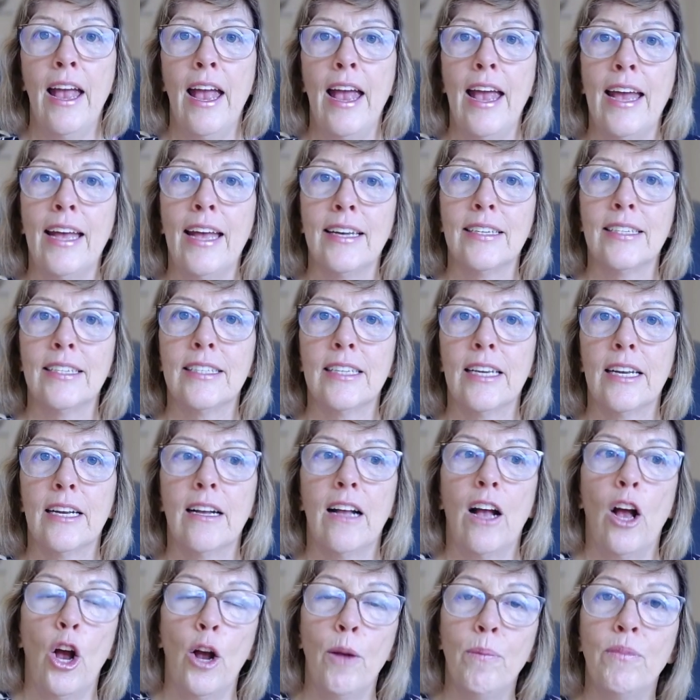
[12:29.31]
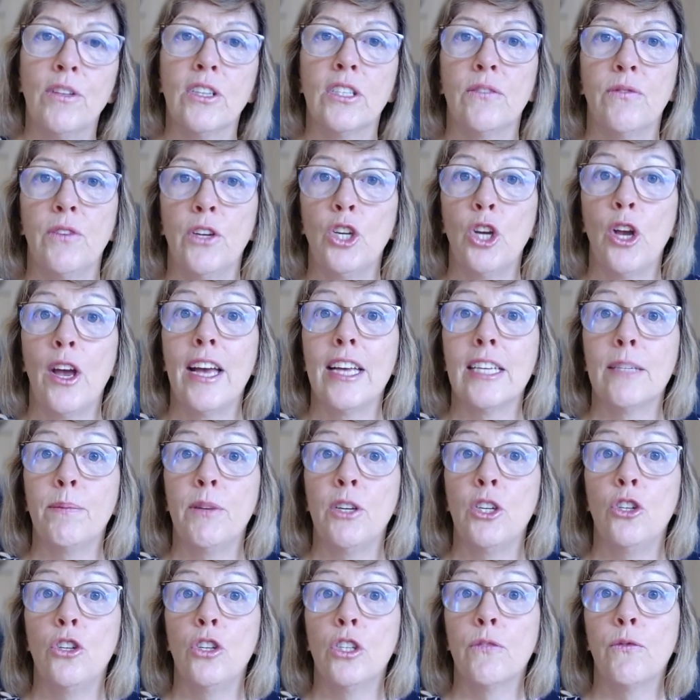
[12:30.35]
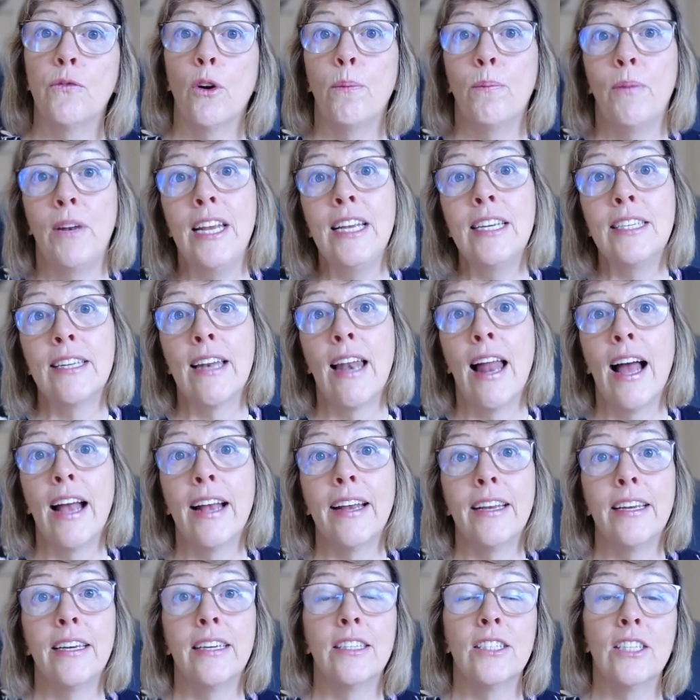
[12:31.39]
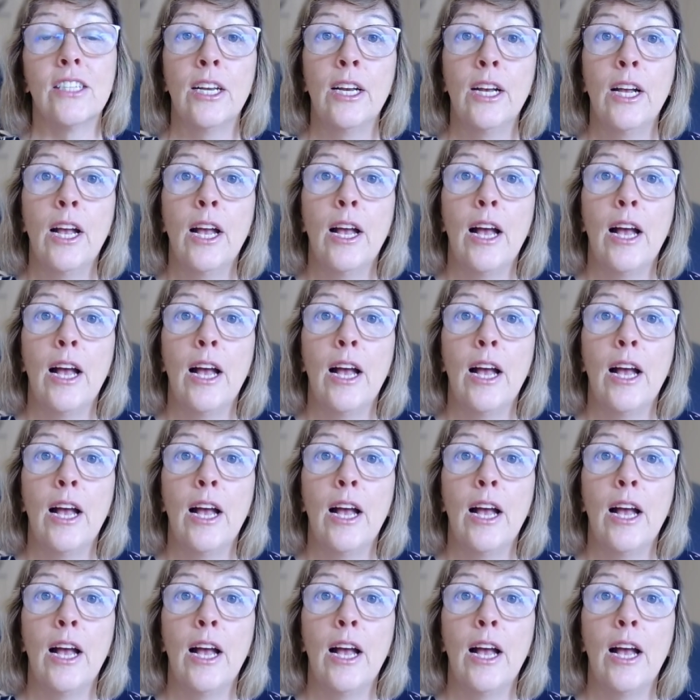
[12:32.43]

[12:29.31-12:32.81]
And I hope this video has been useful. Please like it.